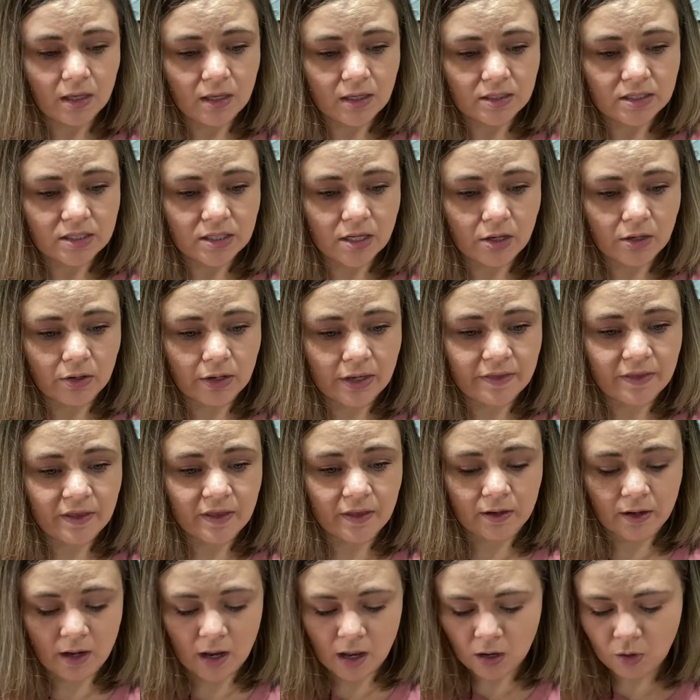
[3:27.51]
So, and
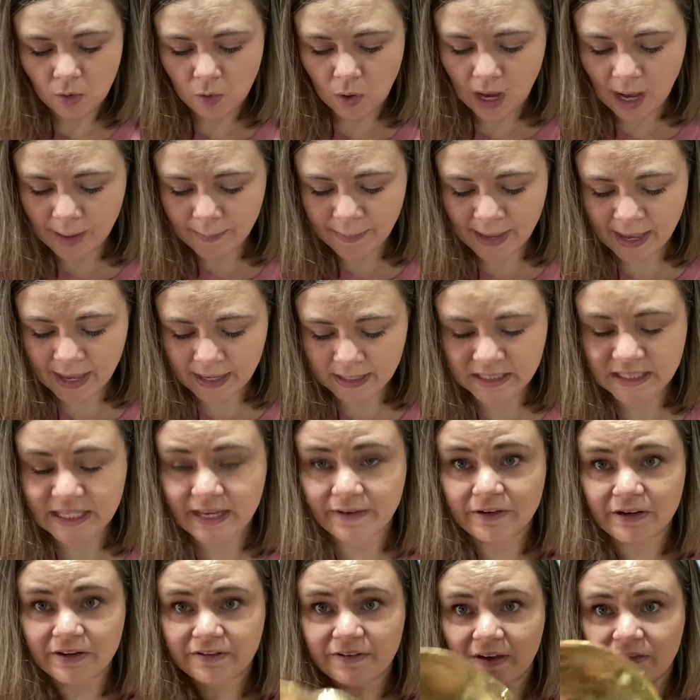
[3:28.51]
then, oh, I paid
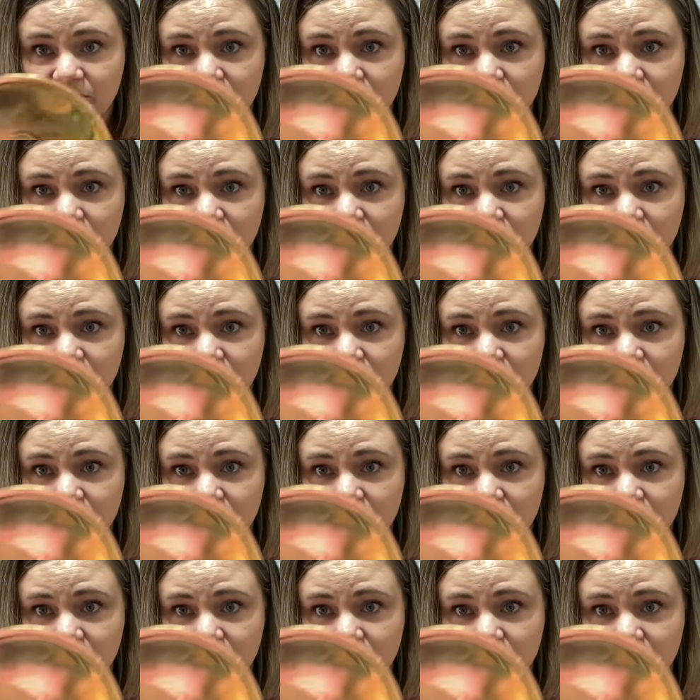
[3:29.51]
75